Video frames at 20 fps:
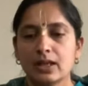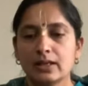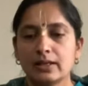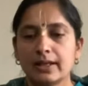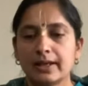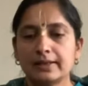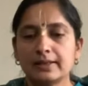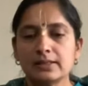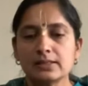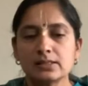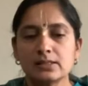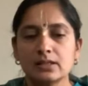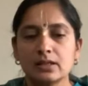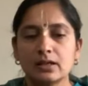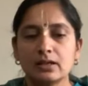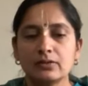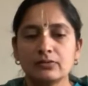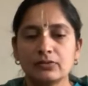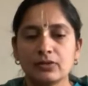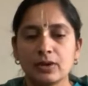Let us
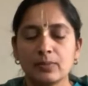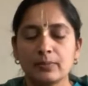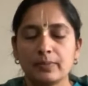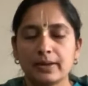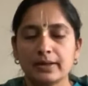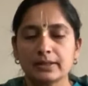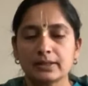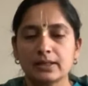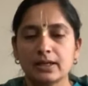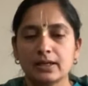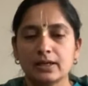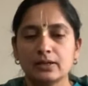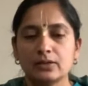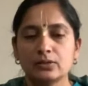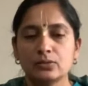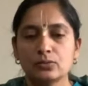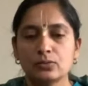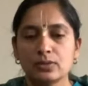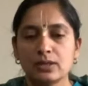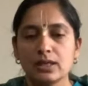learn from Bharata
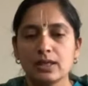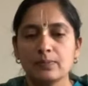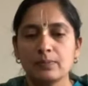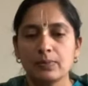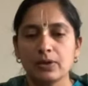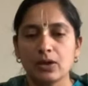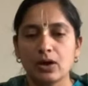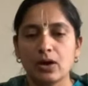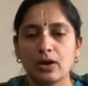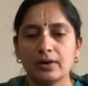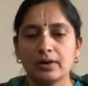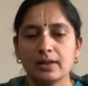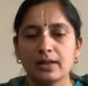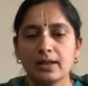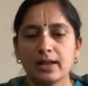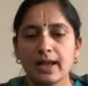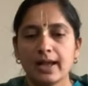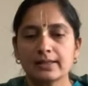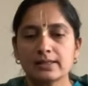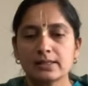to keep Lord
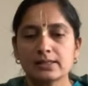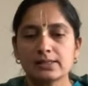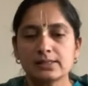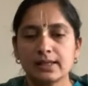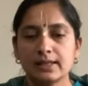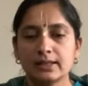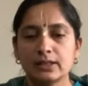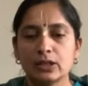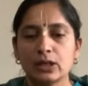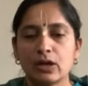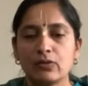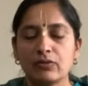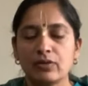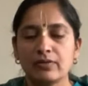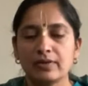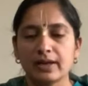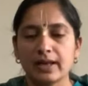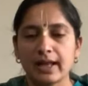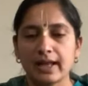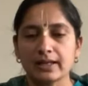as a center of
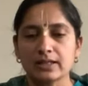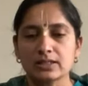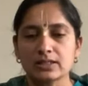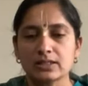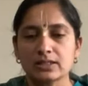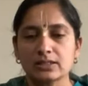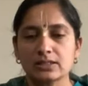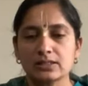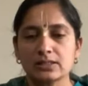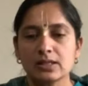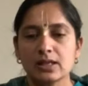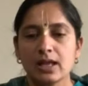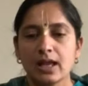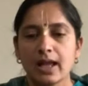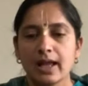our actions